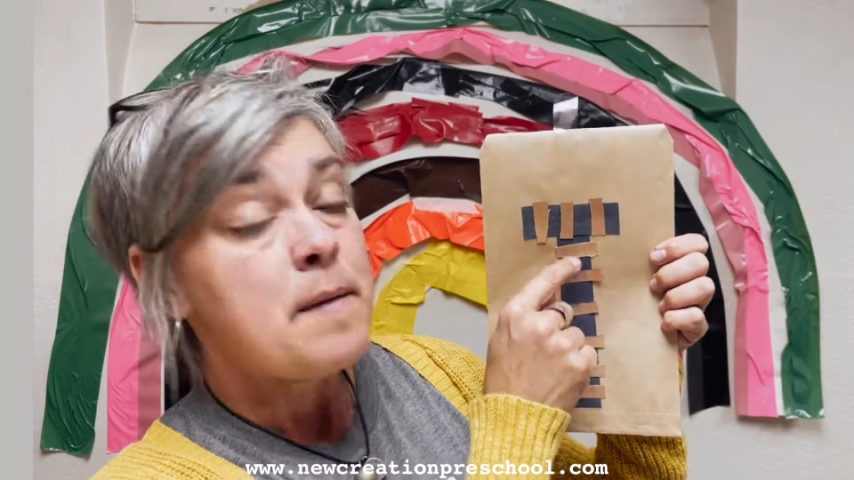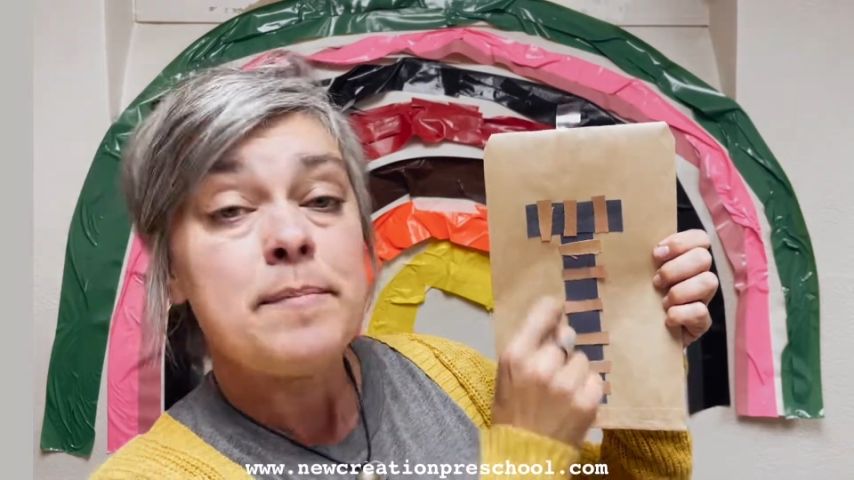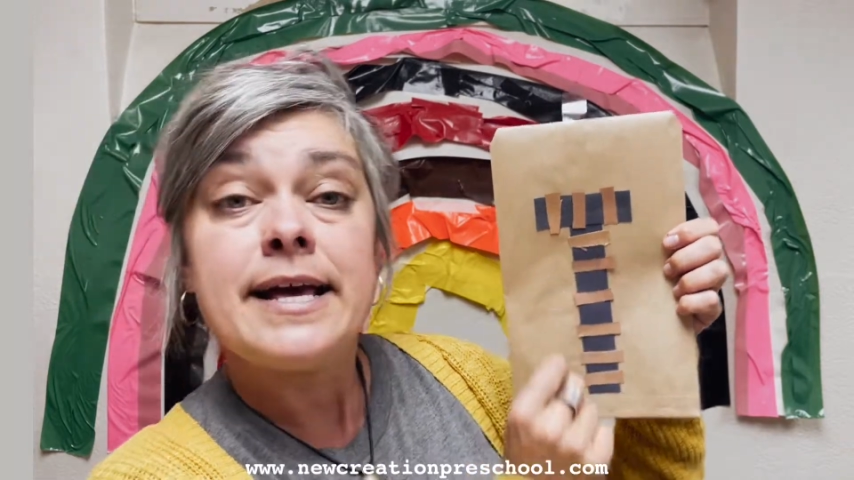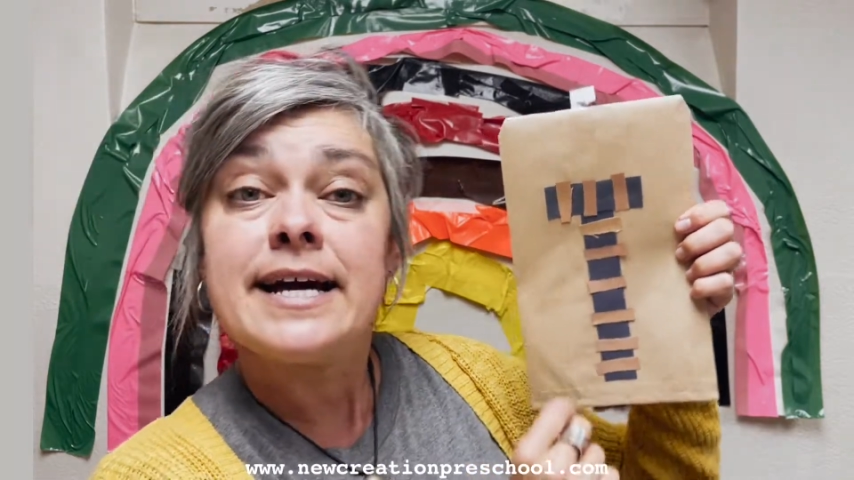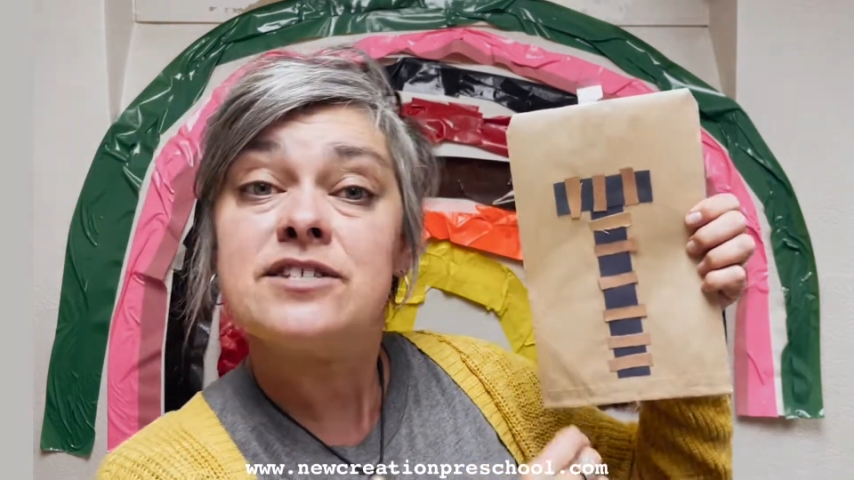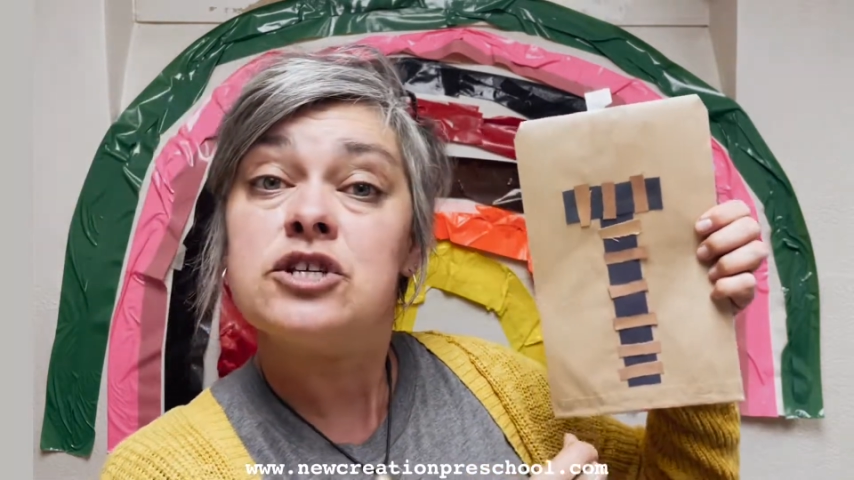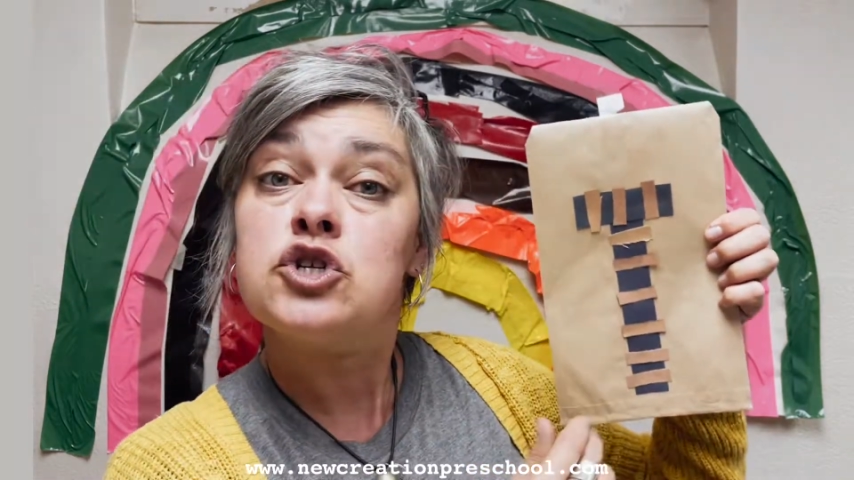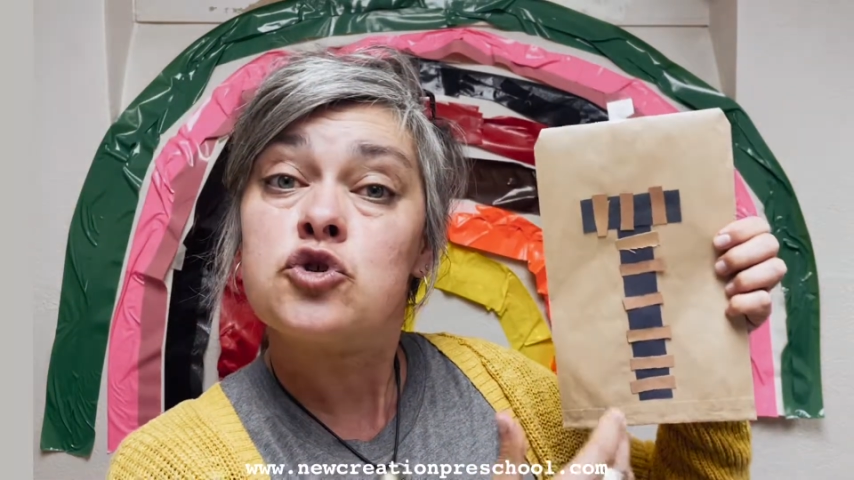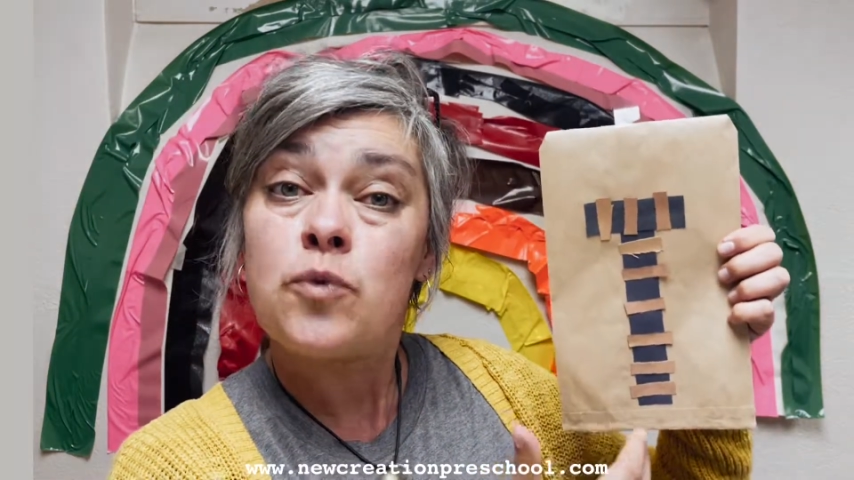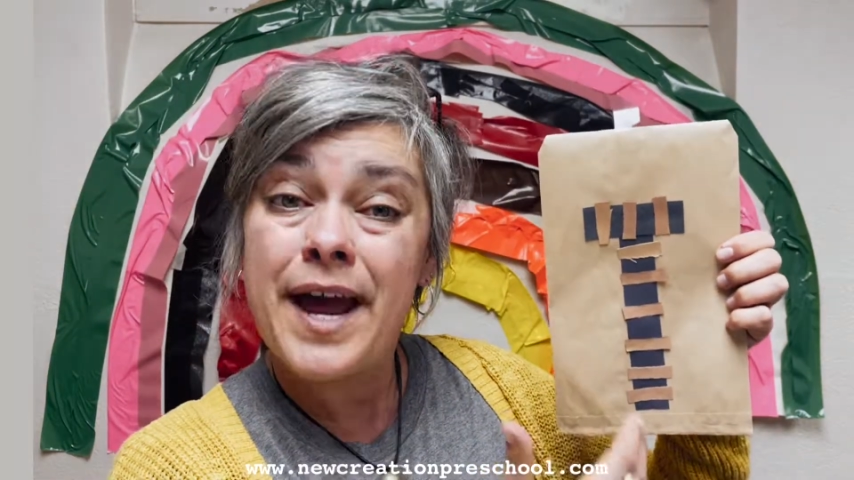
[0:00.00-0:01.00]
Because the
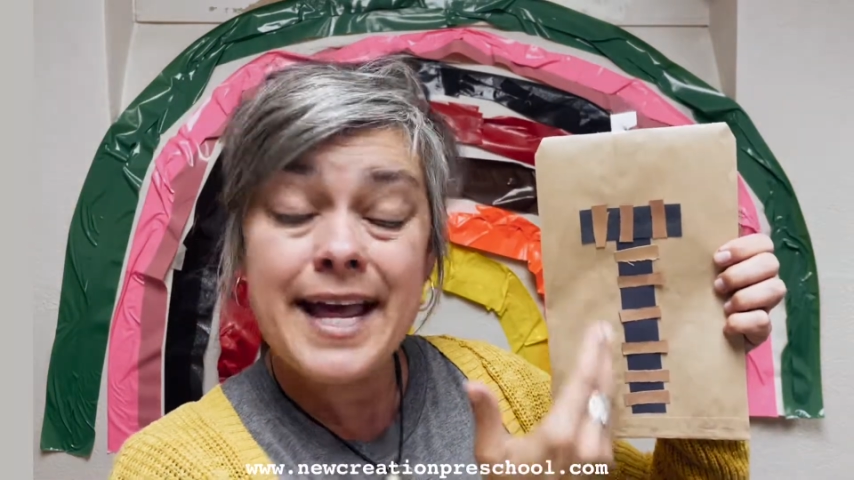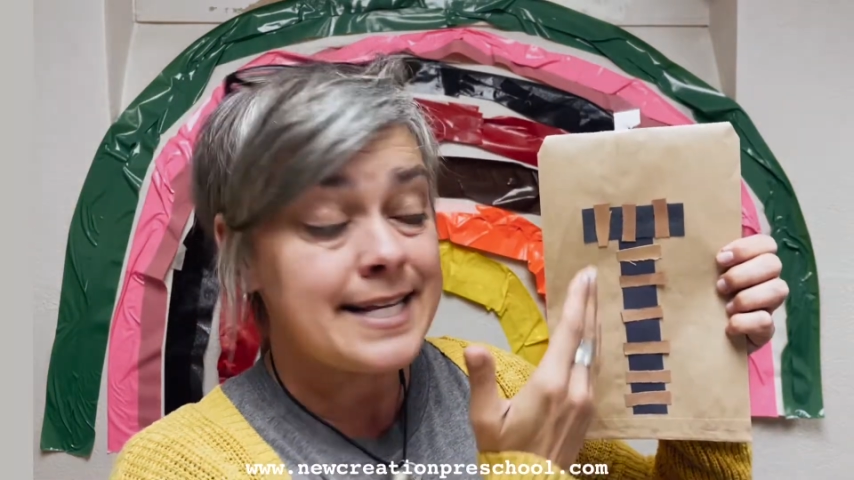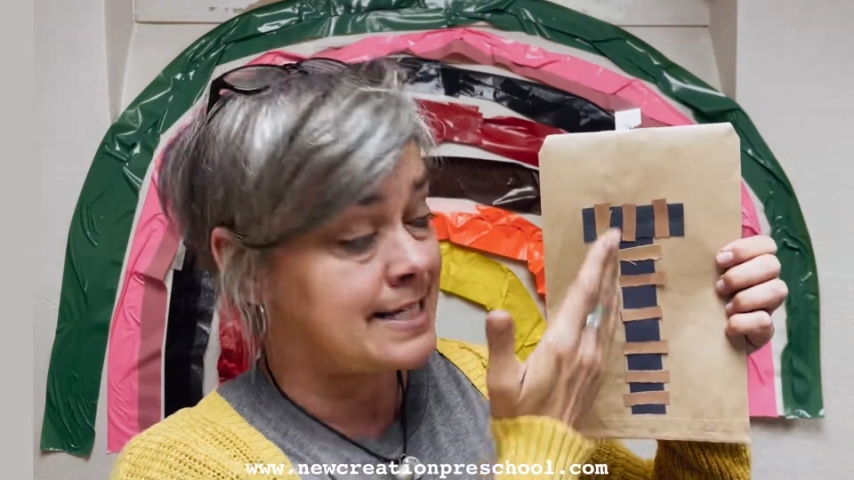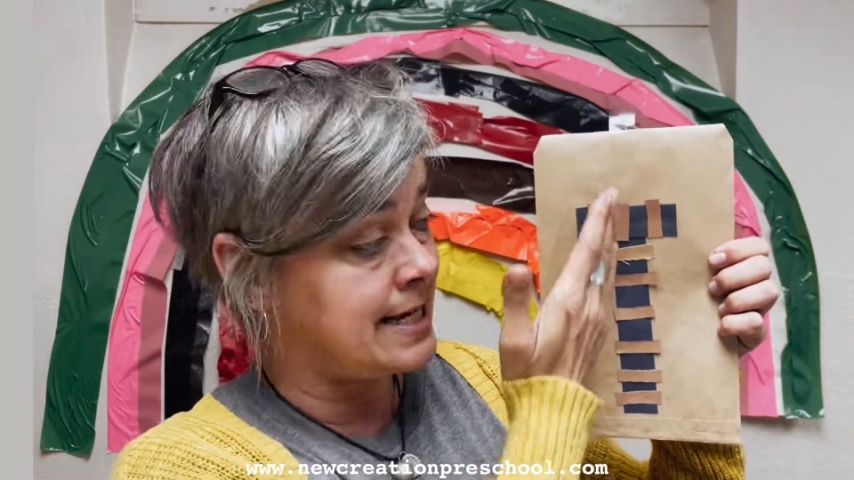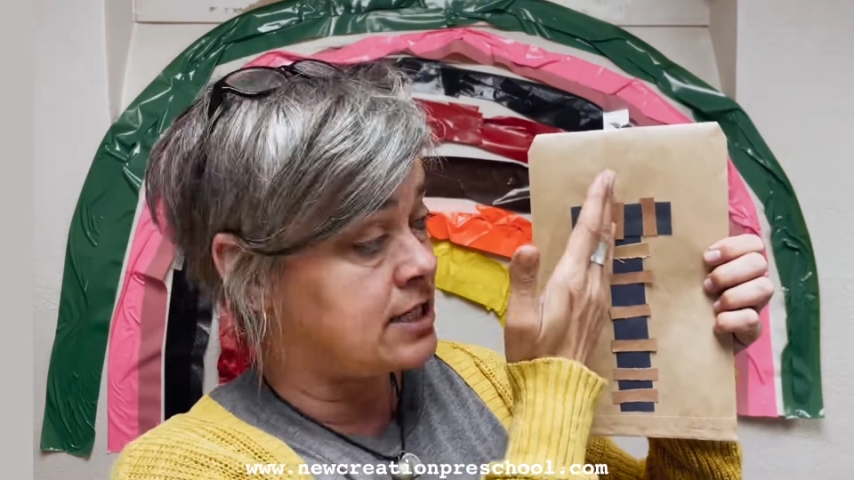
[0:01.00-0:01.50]
trains need